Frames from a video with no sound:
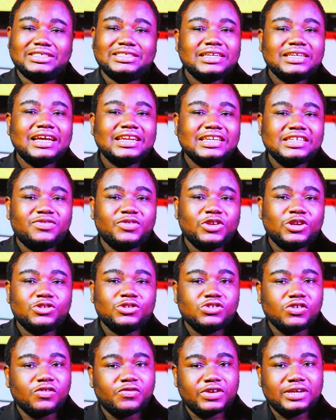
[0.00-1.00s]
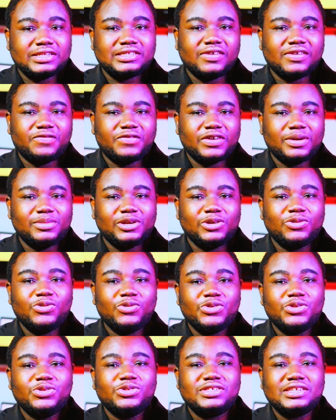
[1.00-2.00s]
Share this video to your friends and family
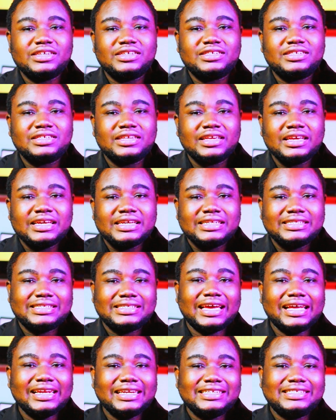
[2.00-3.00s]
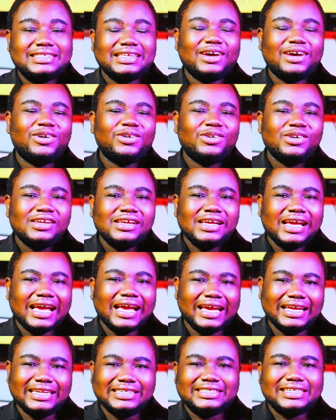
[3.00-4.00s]
who uses Telecel
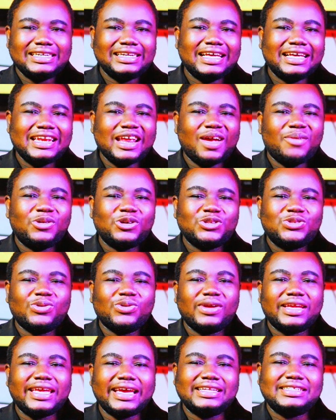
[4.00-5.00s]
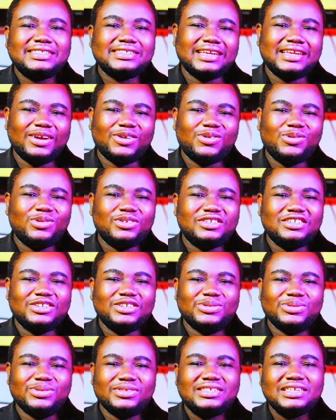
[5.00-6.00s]
and let them also get the good
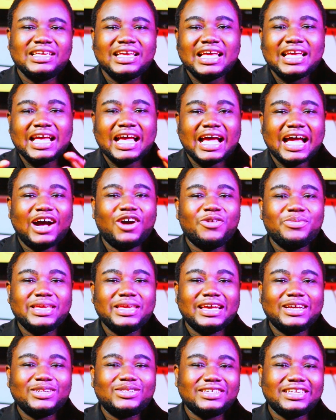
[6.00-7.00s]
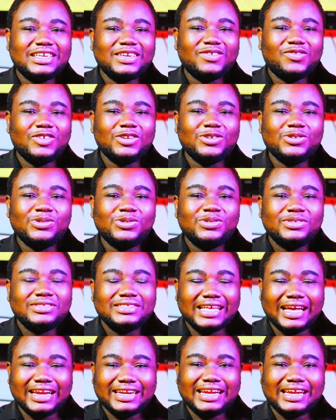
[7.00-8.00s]
news. I'll be here to give you
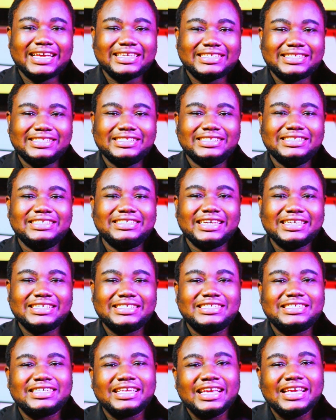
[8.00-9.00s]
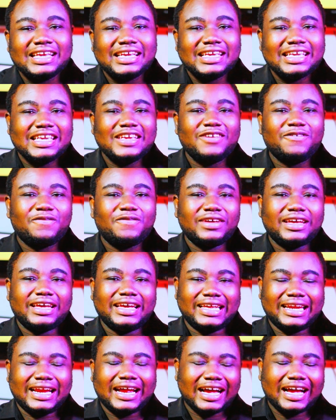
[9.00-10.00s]
the next gist if
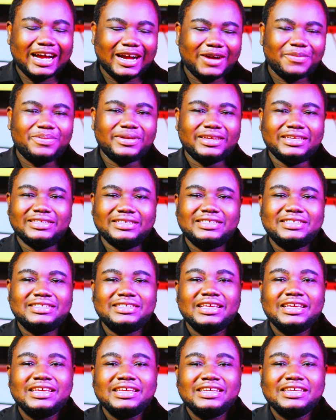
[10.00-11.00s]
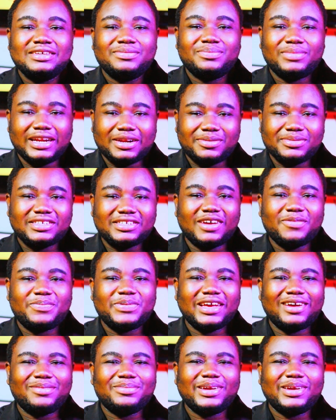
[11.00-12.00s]
it happens. My name is
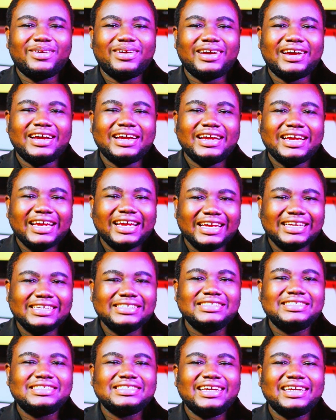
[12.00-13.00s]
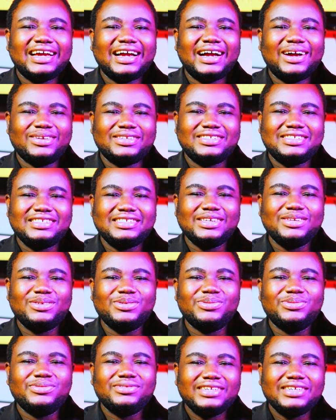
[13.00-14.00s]
Apia Mera and I'll see
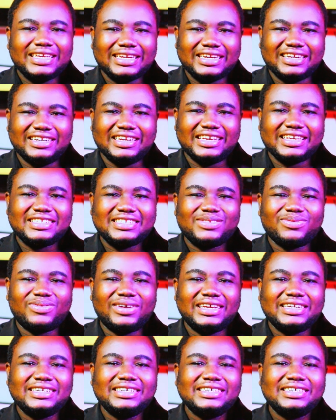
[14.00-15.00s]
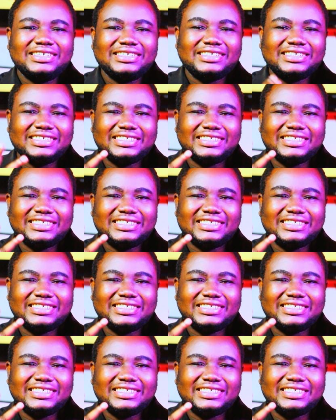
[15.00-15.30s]
you in the next one.